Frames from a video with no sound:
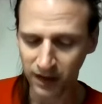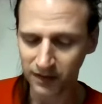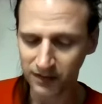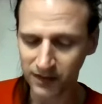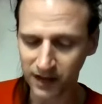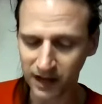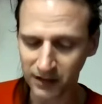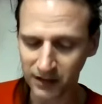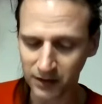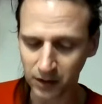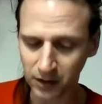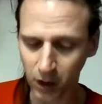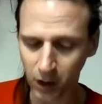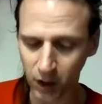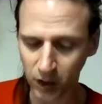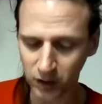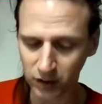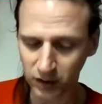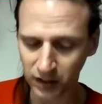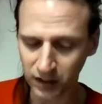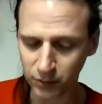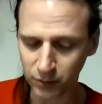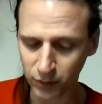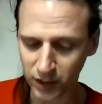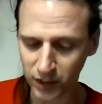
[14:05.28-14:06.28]
and they had
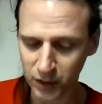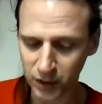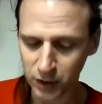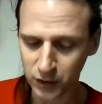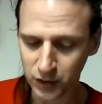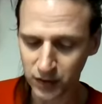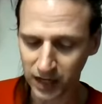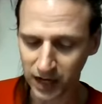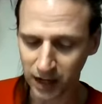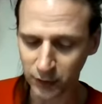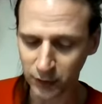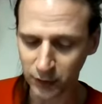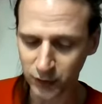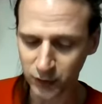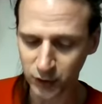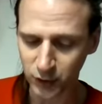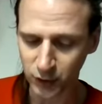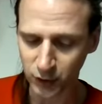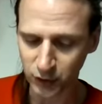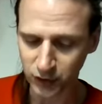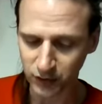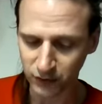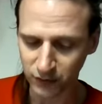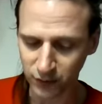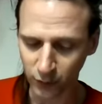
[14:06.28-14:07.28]
hardly reached the
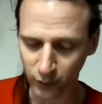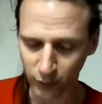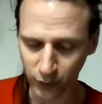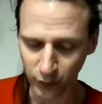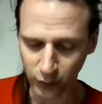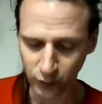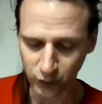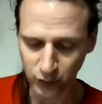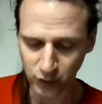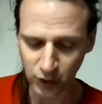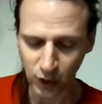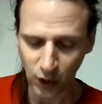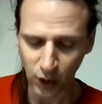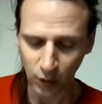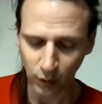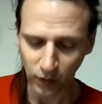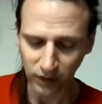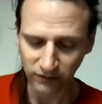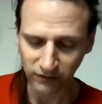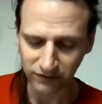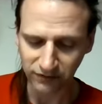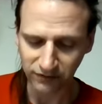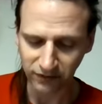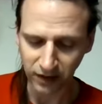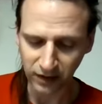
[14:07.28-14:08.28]
outskirts of the route
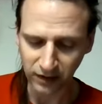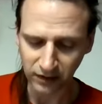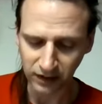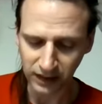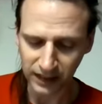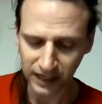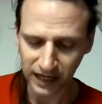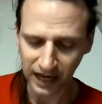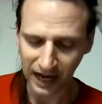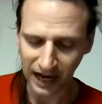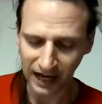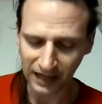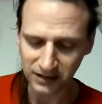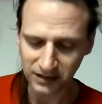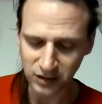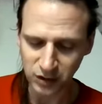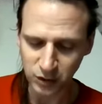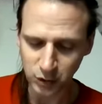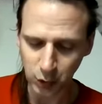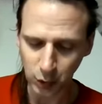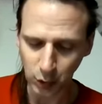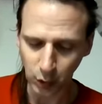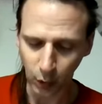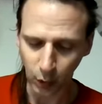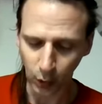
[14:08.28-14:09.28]
when friendly hands
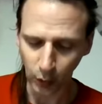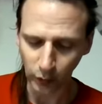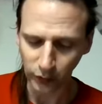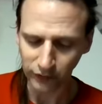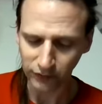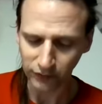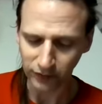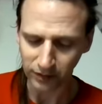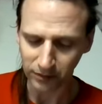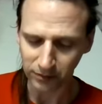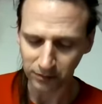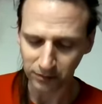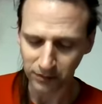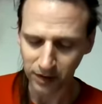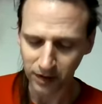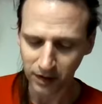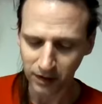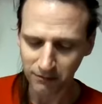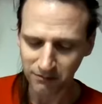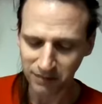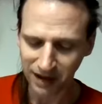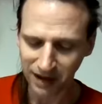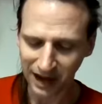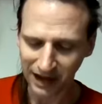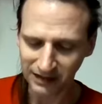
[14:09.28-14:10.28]
took hold of them,
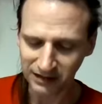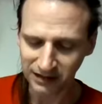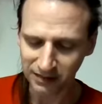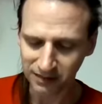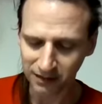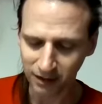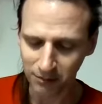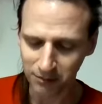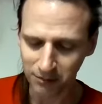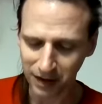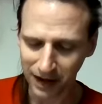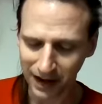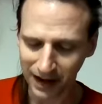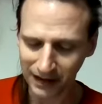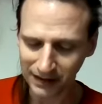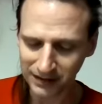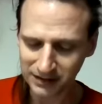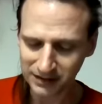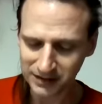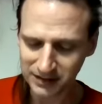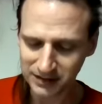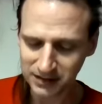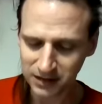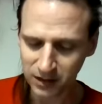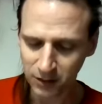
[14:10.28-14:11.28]
patted their
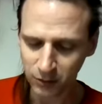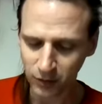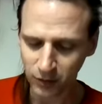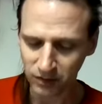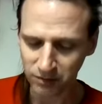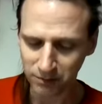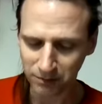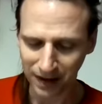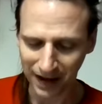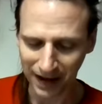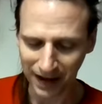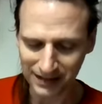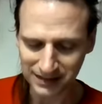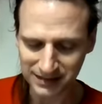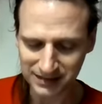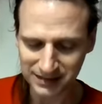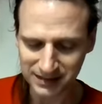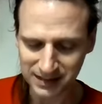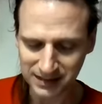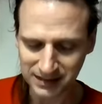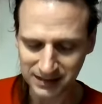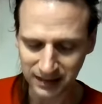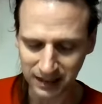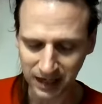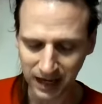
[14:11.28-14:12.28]
backs with pats
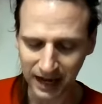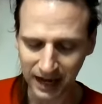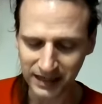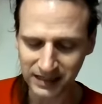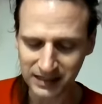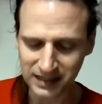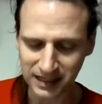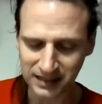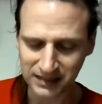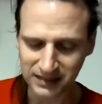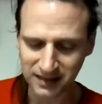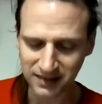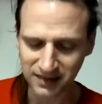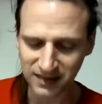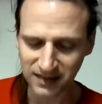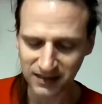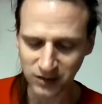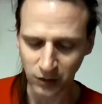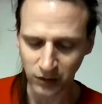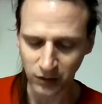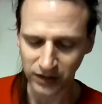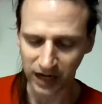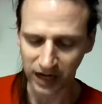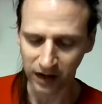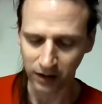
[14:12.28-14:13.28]
as light as
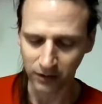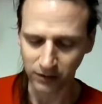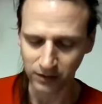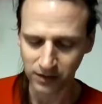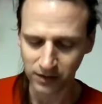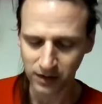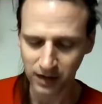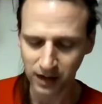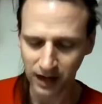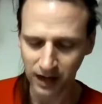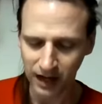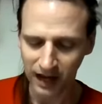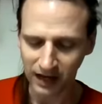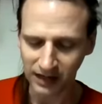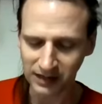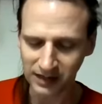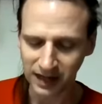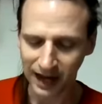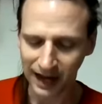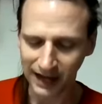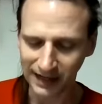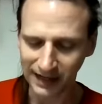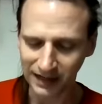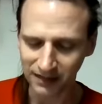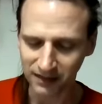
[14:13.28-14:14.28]
thistledown, and
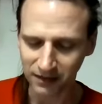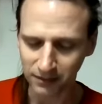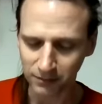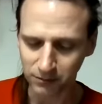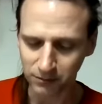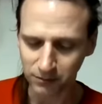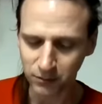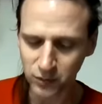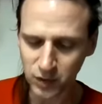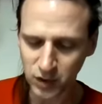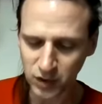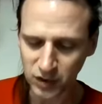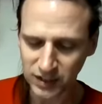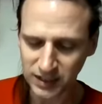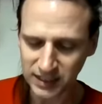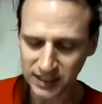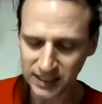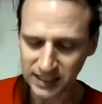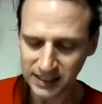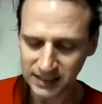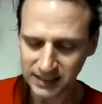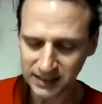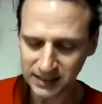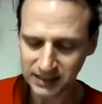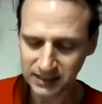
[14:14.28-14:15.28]
guided them to
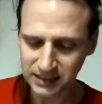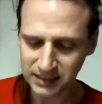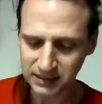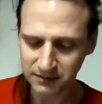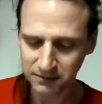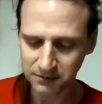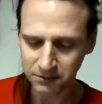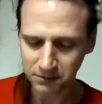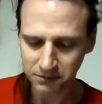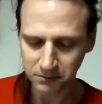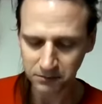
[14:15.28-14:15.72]
seats.